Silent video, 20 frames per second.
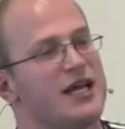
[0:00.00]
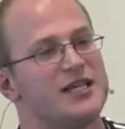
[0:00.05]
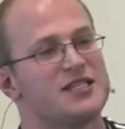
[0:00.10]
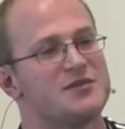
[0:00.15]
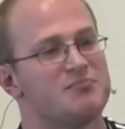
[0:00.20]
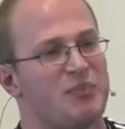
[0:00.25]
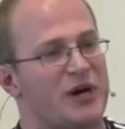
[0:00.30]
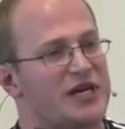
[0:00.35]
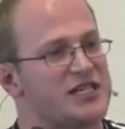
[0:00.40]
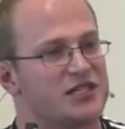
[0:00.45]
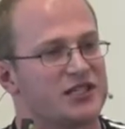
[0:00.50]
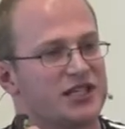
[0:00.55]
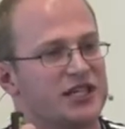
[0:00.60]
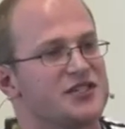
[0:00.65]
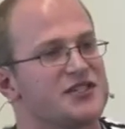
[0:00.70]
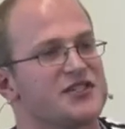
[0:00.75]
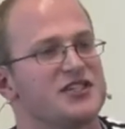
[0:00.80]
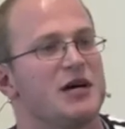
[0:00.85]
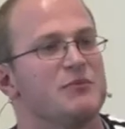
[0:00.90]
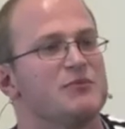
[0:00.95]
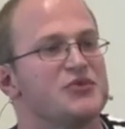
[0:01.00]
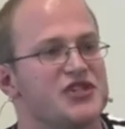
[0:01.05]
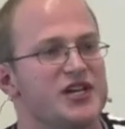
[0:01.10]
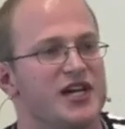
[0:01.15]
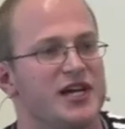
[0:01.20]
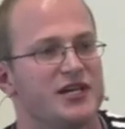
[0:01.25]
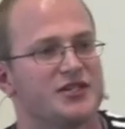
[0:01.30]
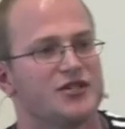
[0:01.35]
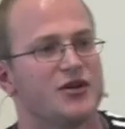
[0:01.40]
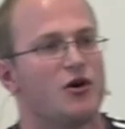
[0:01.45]
is basically a
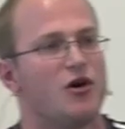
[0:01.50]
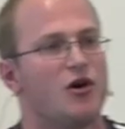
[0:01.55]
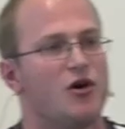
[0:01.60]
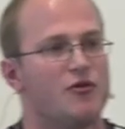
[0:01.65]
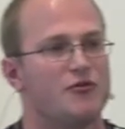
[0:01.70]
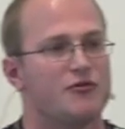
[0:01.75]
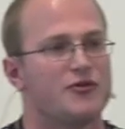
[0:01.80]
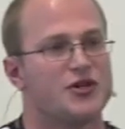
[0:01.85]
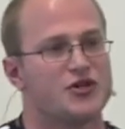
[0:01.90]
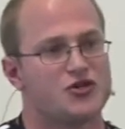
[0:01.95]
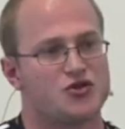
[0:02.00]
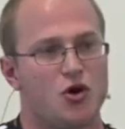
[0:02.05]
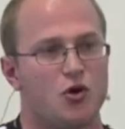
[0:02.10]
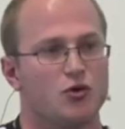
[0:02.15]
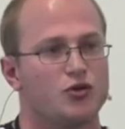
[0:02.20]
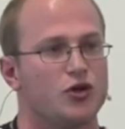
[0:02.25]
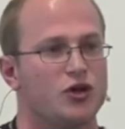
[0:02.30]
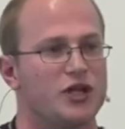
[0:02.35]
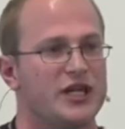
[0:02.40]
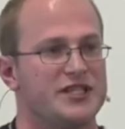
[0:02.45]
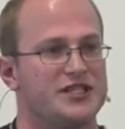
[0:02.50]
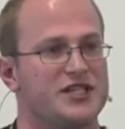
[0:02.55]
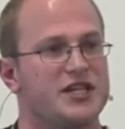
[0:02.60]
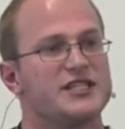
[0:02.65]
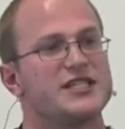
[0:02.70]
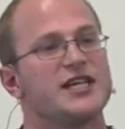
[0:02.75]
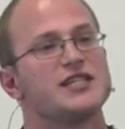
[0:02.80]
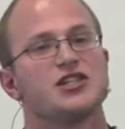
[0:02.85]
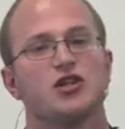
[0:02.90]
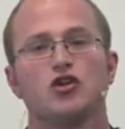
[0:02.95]
subset of controller lens. It
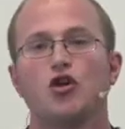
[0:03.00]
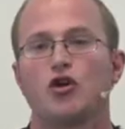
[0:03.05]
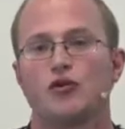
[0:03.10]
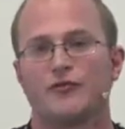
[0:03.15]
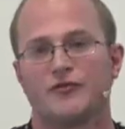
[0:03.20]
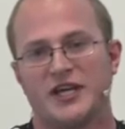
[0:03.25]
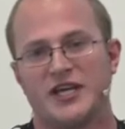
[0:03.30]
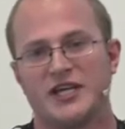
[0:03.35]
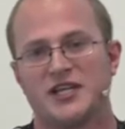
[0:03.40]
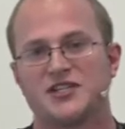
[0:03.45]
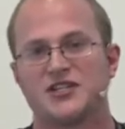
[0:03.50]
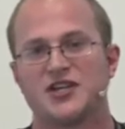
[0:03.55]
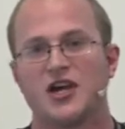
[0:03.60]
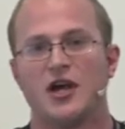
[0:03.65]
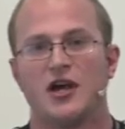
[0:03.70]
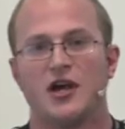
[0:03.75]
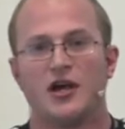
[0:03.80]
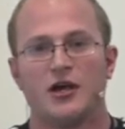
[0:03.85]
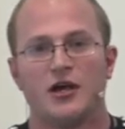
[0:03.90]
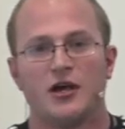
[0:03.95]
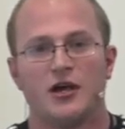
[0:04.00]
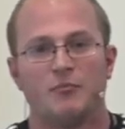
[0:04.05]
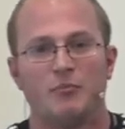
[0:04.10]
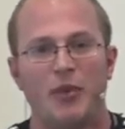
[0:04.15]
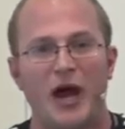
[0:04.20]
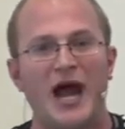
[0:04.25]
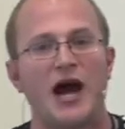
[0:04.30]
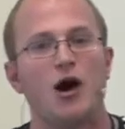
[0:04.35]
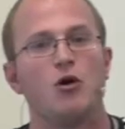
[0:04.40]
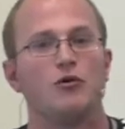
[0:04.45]
contains a lot of these
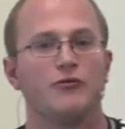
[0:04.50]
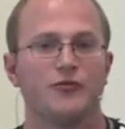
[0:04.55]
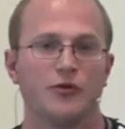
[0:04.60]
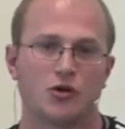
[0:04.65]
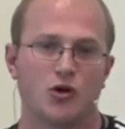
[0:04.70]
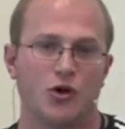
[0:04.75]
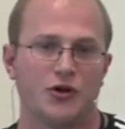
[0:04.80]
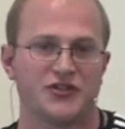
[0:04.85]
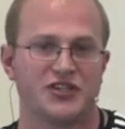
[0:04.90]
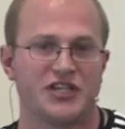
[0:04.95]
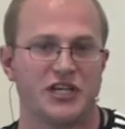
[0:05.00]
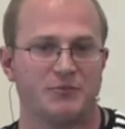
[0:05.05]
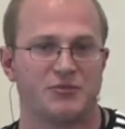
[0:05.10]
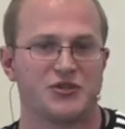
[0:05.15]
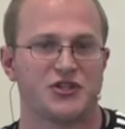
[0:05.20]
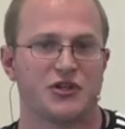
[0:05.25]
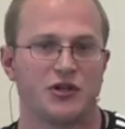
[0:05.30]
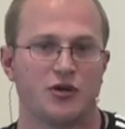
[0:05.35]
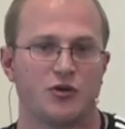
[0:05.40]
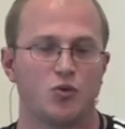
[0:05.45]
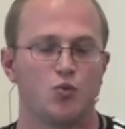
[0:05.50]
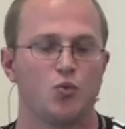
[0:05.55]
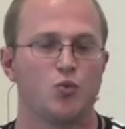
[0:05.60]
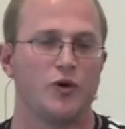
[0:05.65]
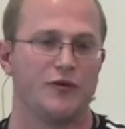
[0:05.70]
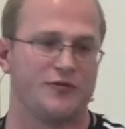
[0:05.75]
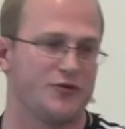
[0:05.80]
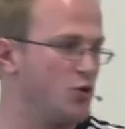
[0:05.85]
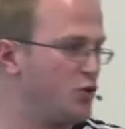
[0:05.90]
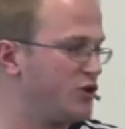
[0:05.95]
powerful concepts that
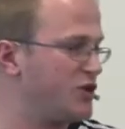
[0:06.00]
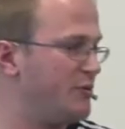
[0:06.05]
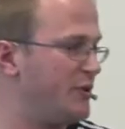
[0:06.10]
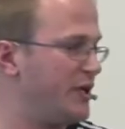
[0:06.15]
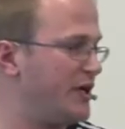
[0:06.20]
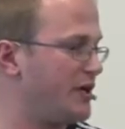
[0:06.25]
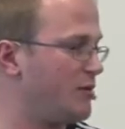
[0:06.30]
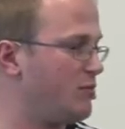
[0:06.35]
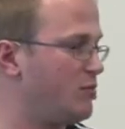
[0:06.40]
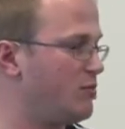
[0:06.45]
we've talked about